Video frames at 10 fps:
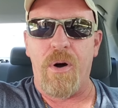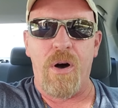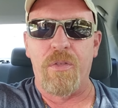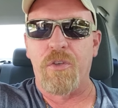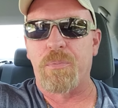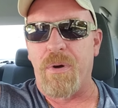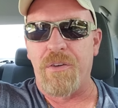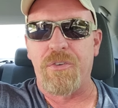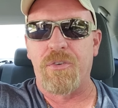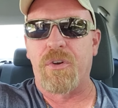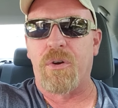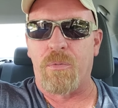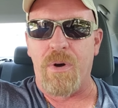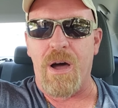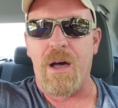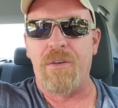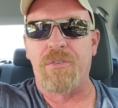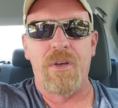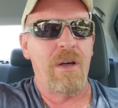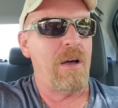All those prices are going to
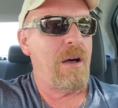rise,